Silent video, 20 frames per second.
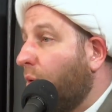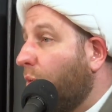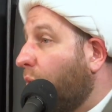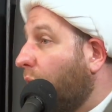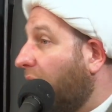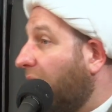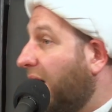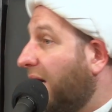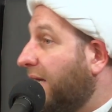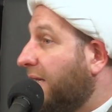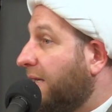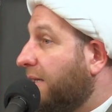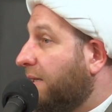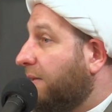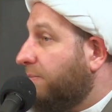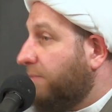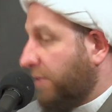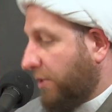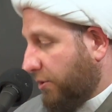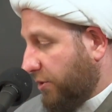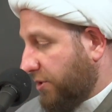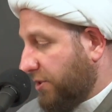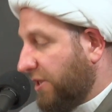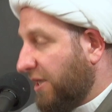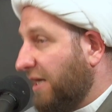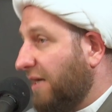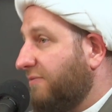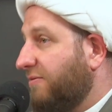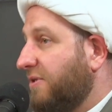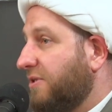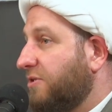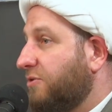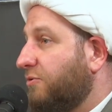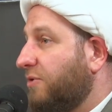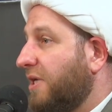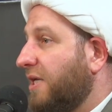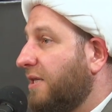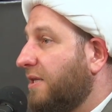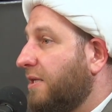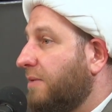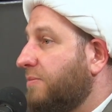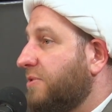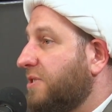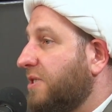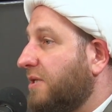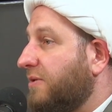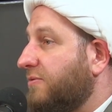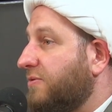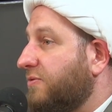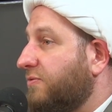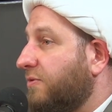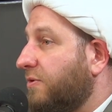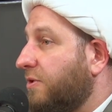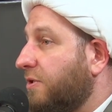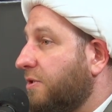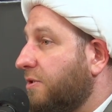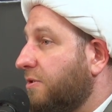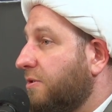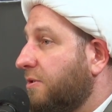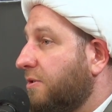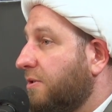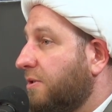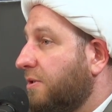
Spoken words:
Why? Because they haven't trained themselves for it.